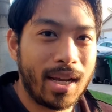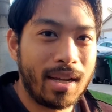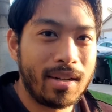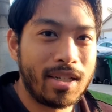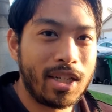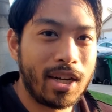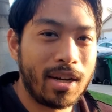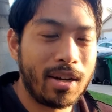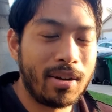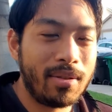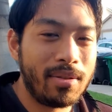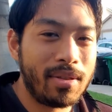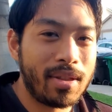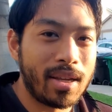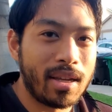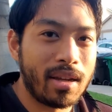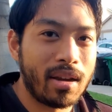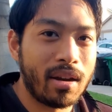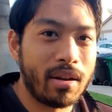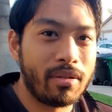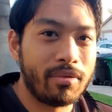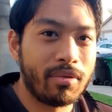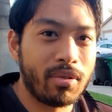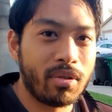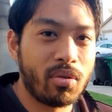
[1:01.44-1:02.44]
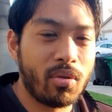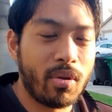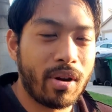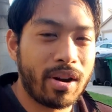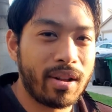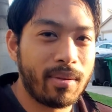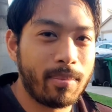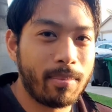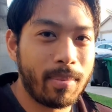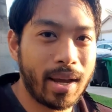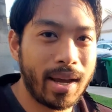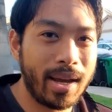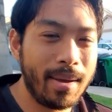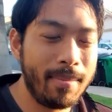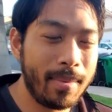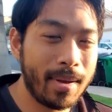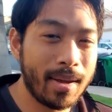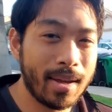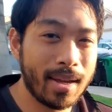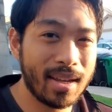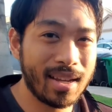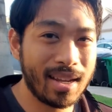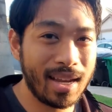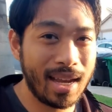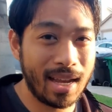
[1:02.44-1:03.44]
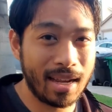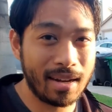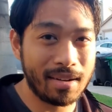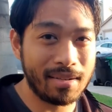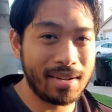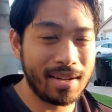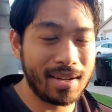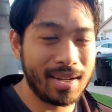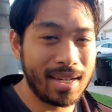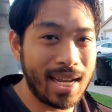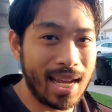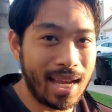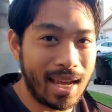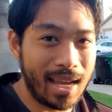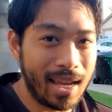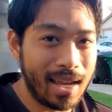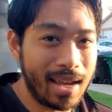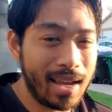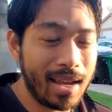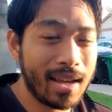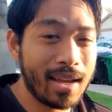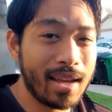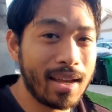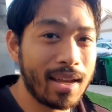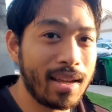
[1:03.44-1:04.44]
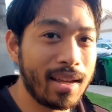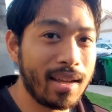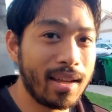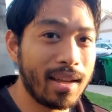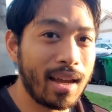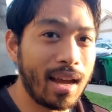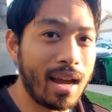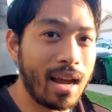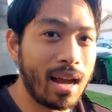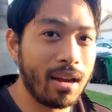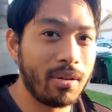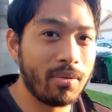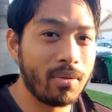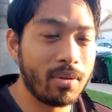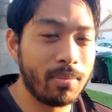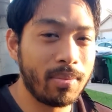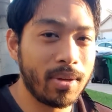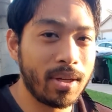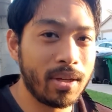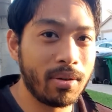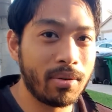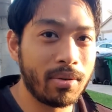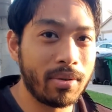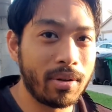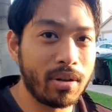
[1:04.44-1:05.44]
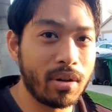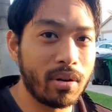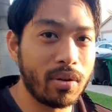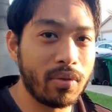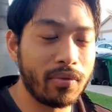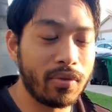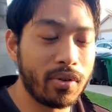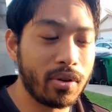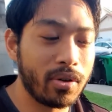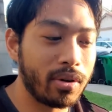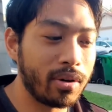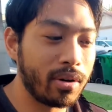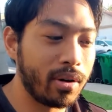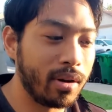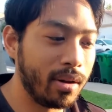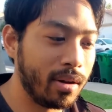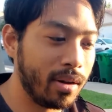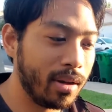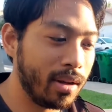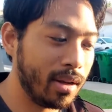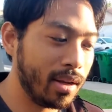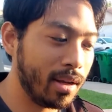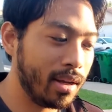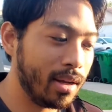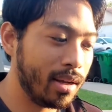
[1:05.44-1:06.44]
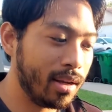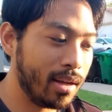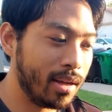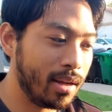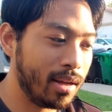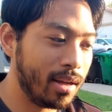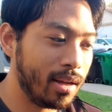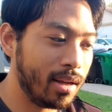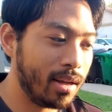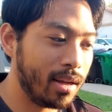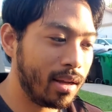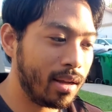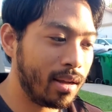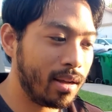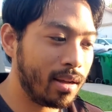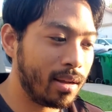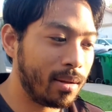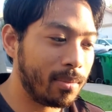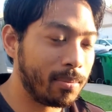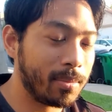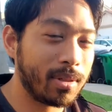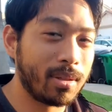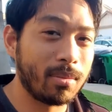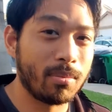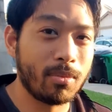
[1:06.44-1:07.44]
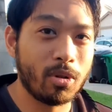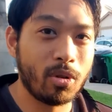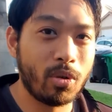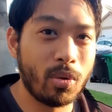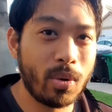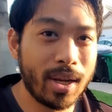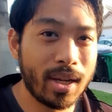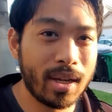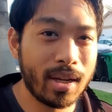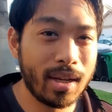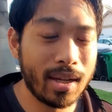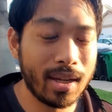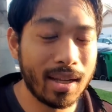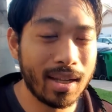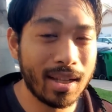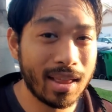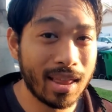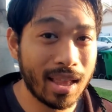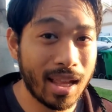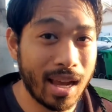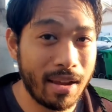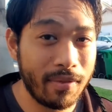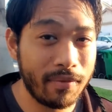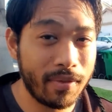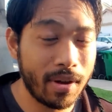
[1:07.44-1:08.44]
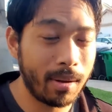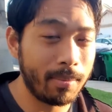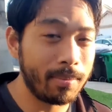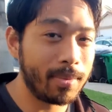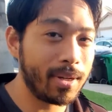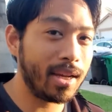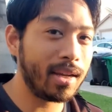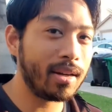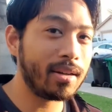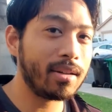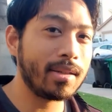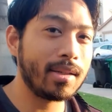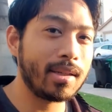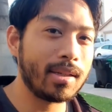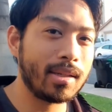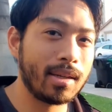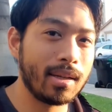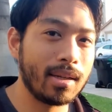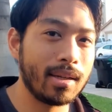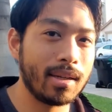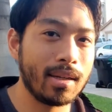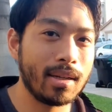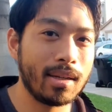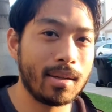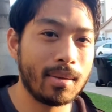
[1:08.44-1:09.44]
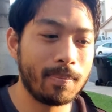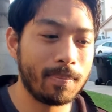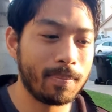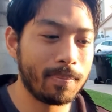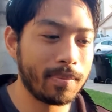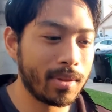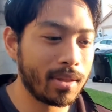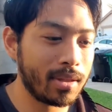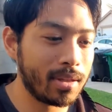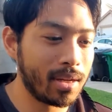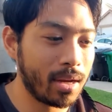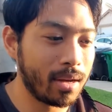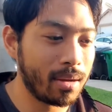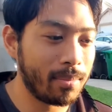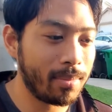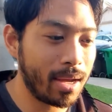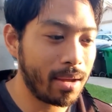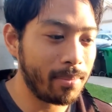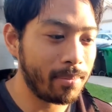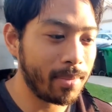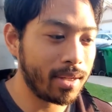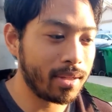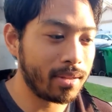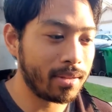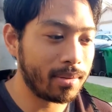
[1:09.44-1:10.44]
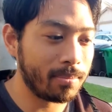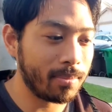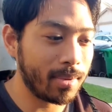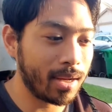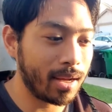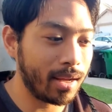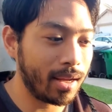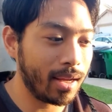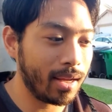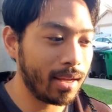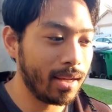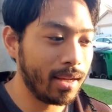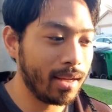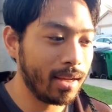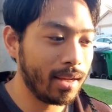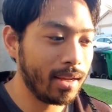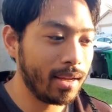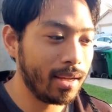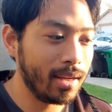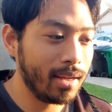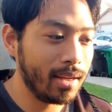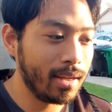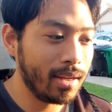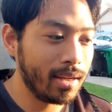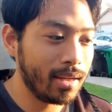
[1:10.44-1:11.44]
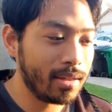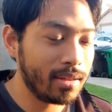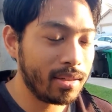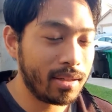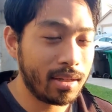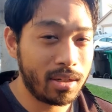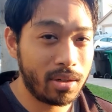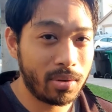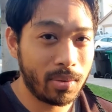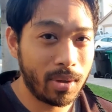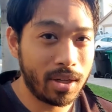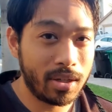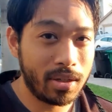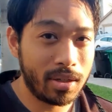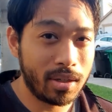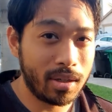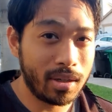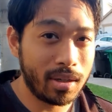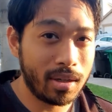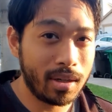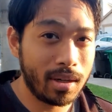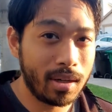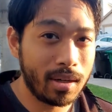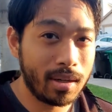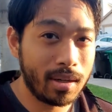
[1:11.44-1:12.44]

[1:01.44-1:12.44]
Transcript: channel, The Unrequited Pipe, and today I will be going over some quick life updates, talk about my situation